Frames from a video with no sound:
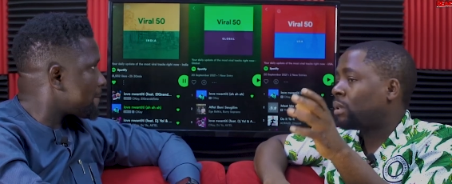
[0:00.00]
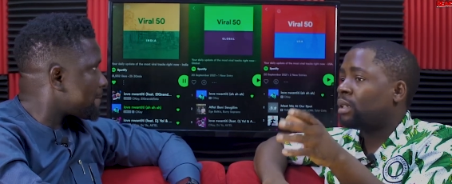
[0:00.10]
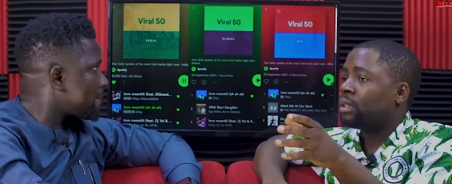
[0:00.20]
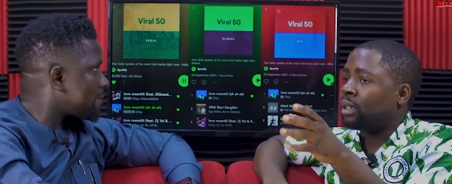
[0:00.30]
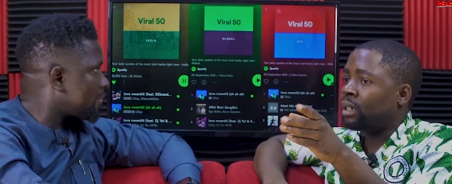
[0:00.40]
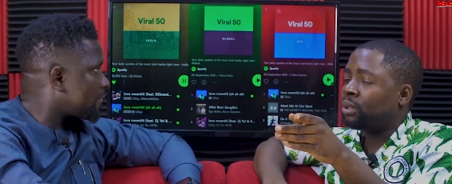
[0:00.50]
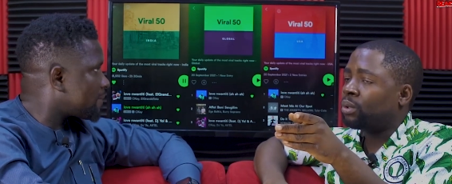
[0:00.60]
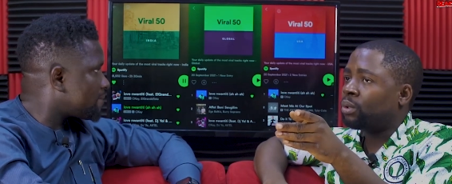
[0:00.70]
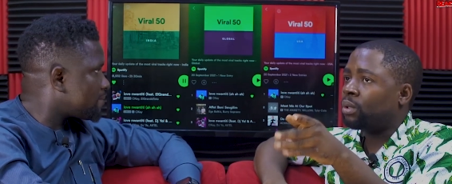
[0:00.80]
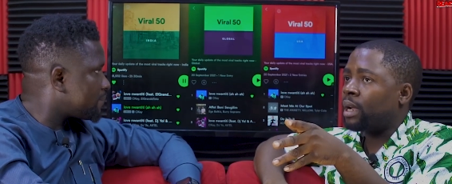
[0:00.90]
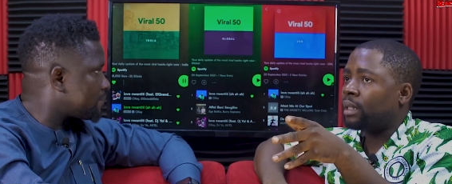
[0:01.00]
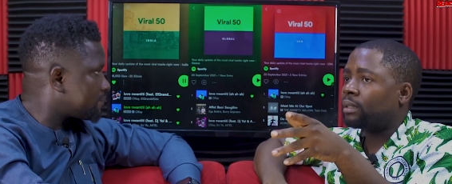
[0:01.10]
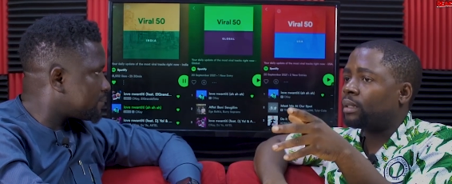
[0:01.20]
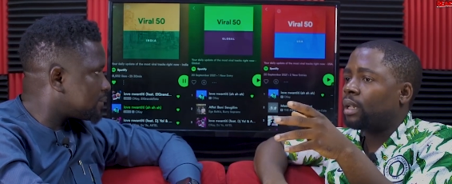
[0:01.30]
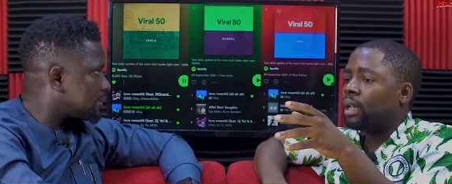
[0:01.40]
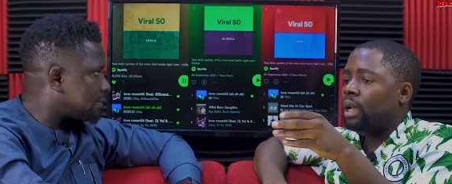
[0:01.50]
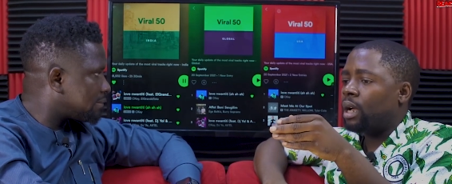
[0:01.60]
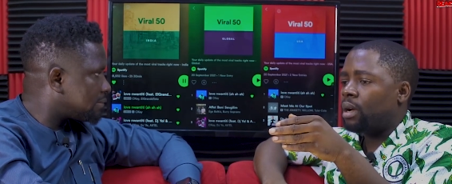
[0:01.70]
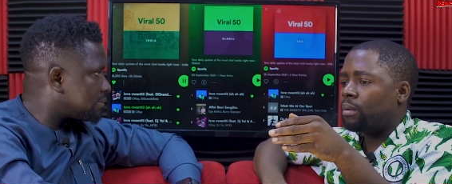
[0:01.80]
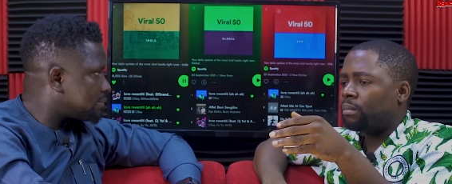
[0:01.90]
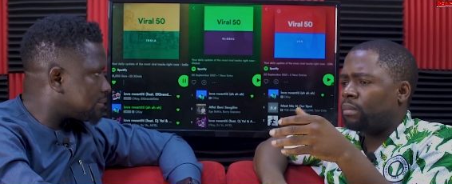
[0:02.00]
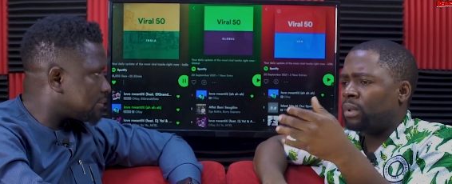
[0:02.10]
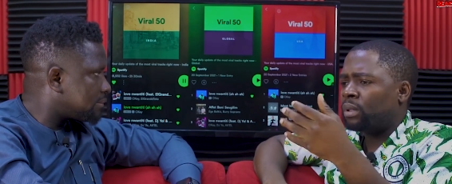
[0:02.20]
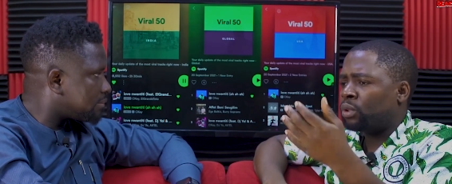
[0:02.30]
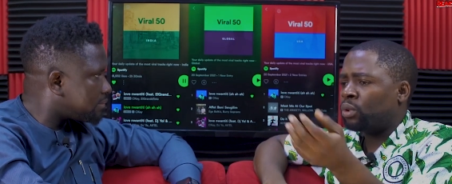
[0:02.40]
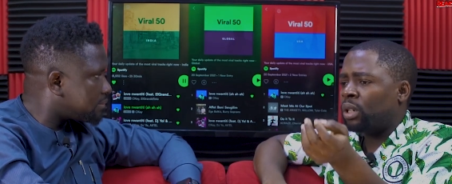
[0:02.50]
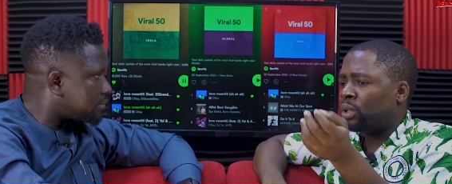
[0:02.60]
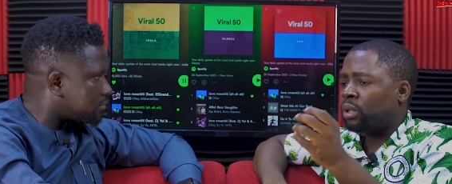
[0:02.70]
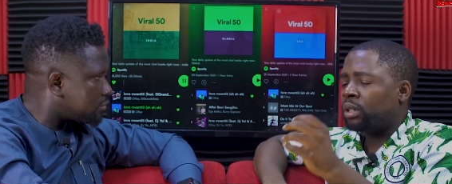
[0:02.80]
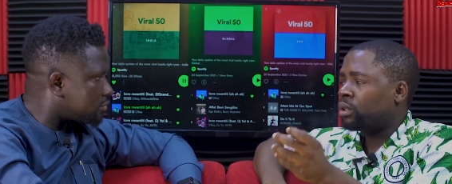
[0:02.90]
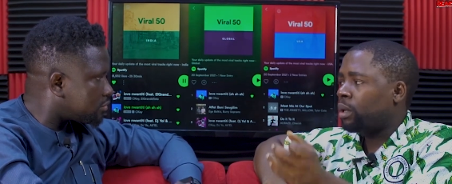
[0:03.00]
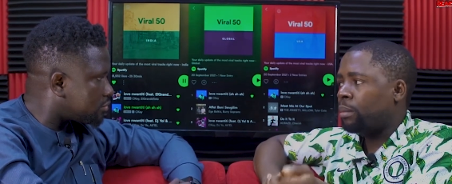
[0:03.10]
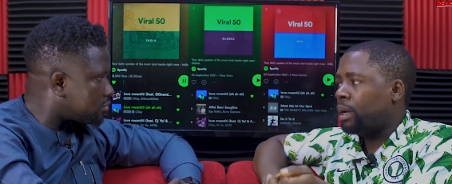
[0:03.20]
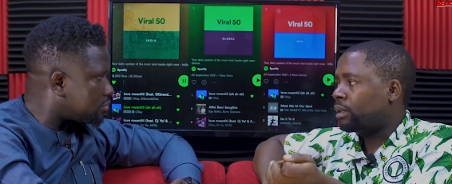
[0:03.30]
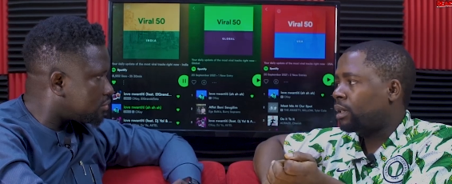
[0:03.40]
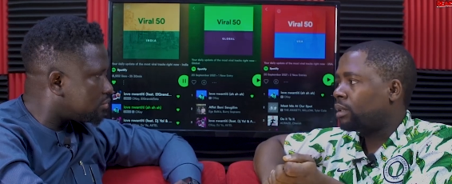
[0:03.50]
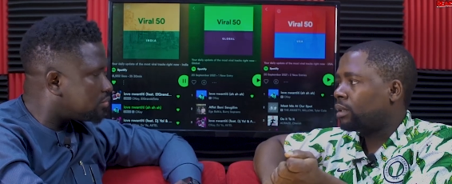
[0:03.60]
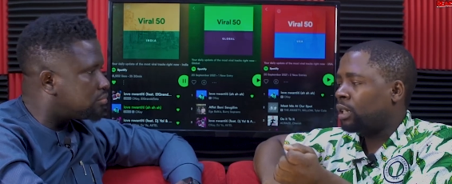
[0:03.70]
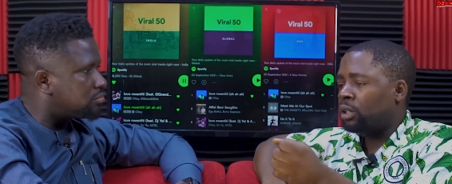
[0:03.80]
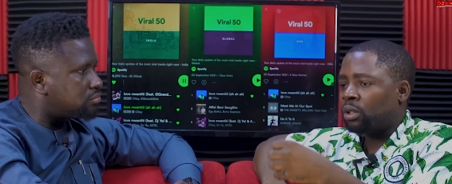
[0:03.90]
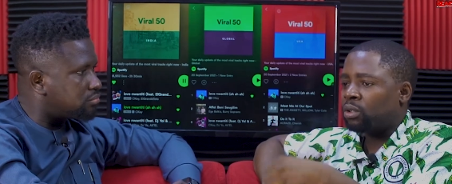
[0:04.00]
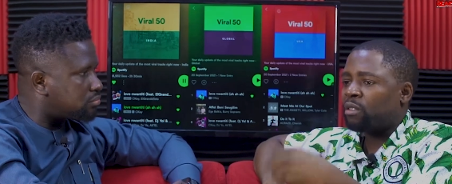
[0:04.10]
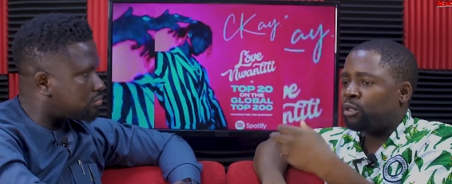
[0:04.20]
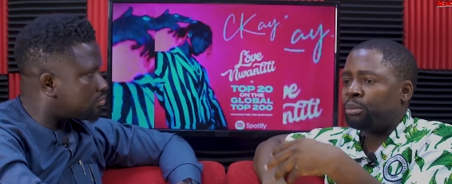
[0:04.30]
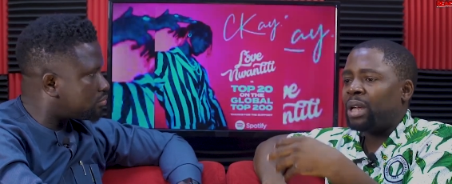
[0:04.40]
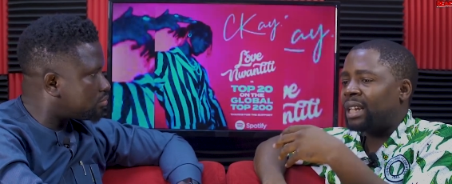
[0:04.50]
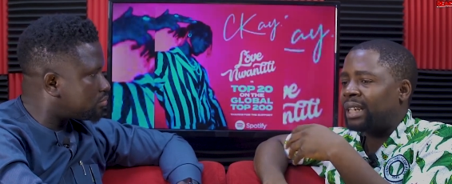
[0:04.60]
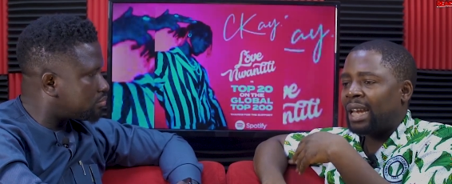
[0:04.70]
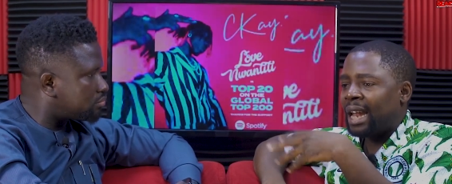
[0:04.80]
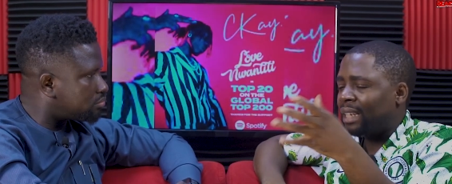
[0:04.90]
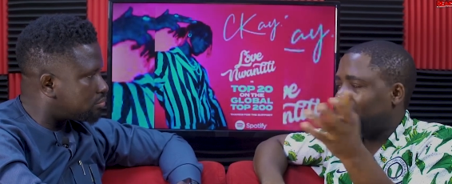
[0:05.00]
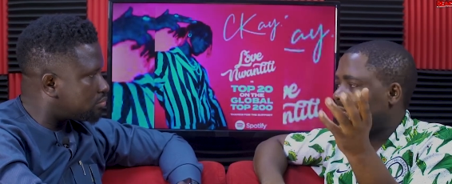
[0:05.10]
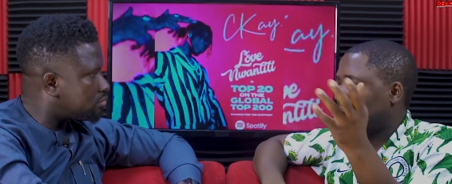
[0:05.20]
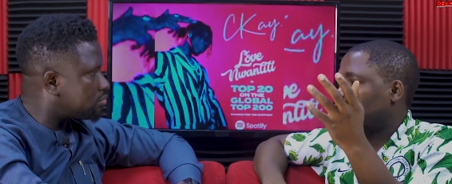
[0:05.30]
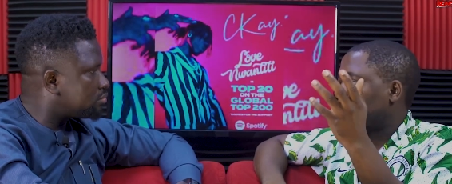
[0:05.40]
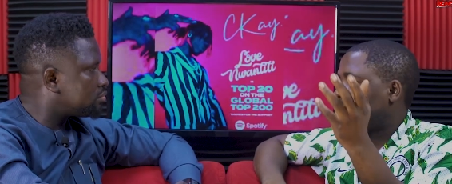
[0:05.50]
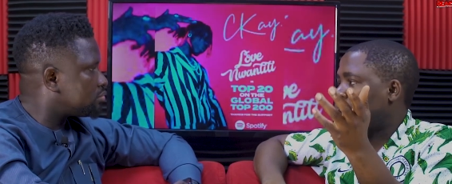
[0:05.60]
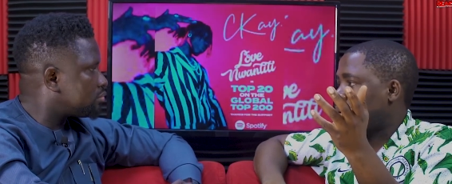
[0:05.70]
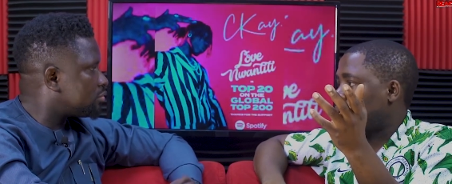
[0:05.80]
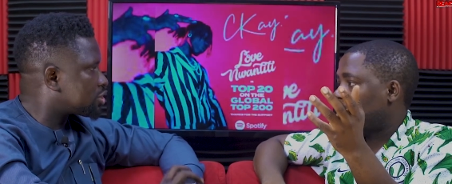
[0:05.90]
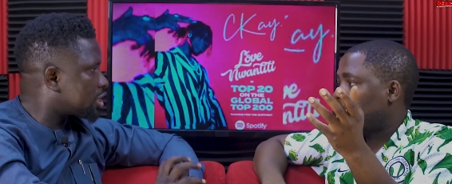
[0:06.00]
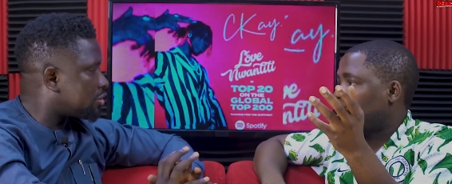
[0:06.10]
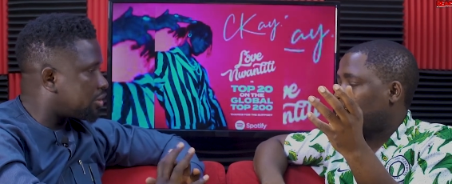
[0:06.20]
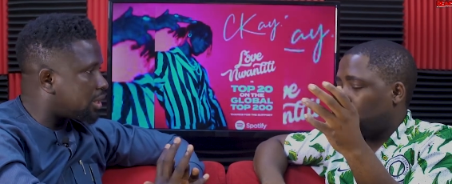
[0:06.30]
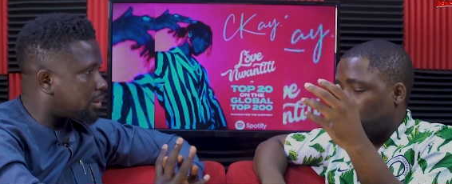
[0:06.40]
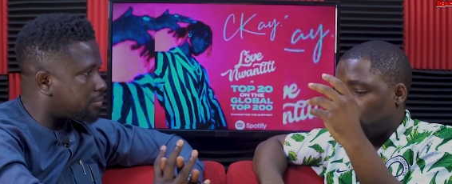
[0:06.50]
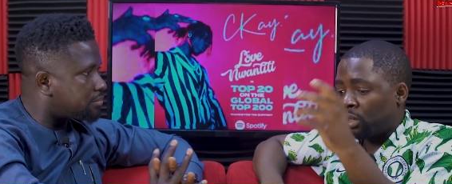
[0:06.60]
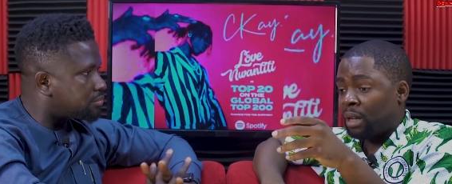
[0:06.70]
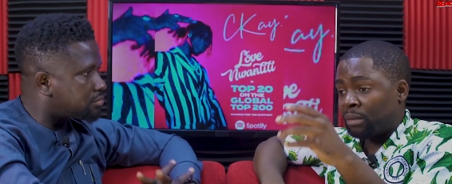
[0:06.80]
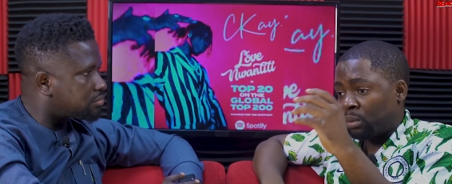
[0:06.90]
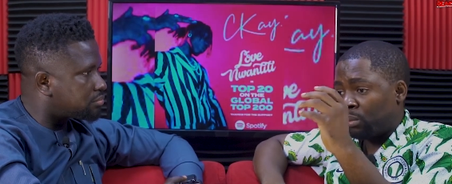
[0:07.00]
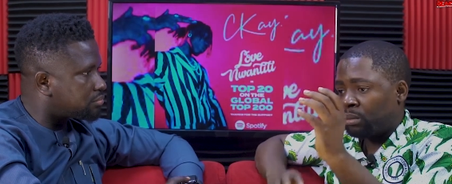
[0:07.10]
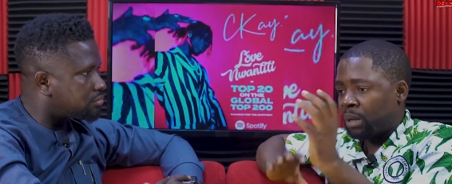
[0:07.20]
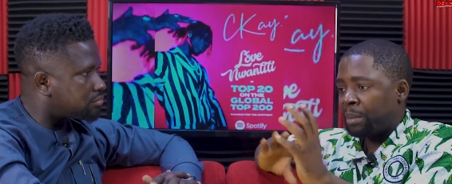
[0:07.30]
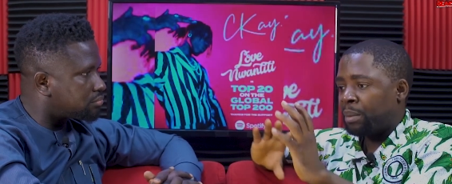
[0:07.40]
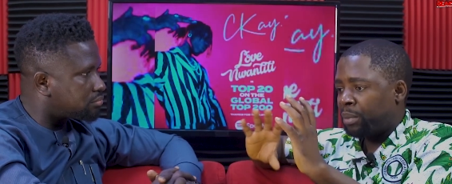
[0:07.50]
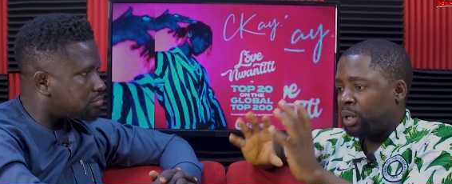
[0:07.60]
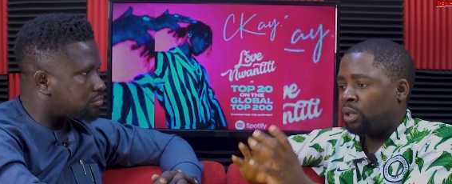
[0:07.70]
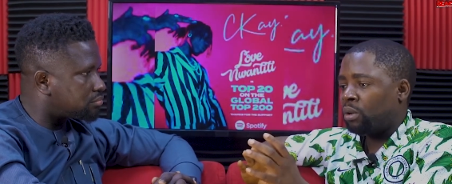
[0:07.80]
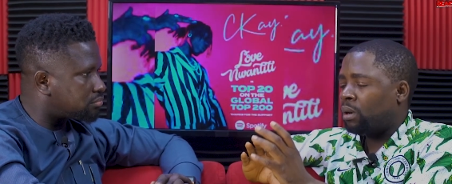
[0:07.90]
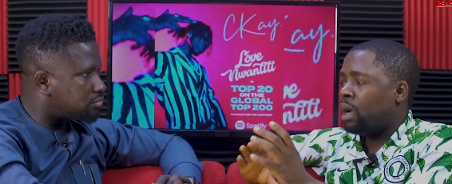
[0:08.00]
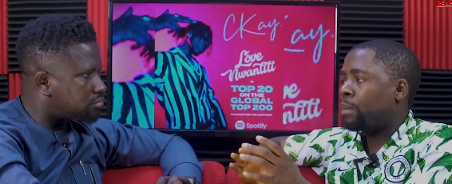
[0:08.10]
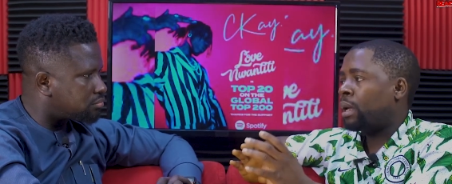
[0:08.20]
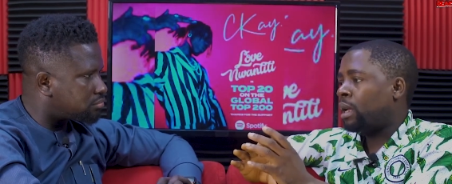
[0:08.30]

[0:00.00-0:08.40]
Speaker 1: what they, they need to look at. Um, doing a tour is not a bad thing. It mm. doesn't have to be at the large scale. Scale, yeah. You just have to, I mean, pick your capa-